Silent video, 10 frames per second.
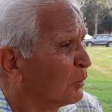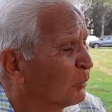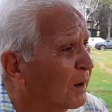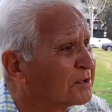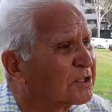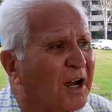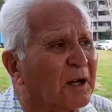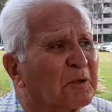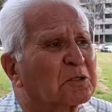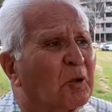once I
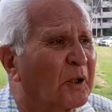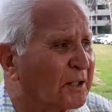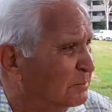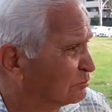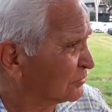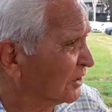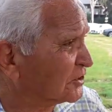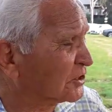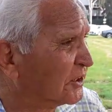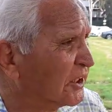was going in
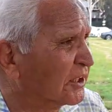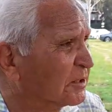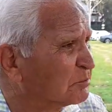Sydney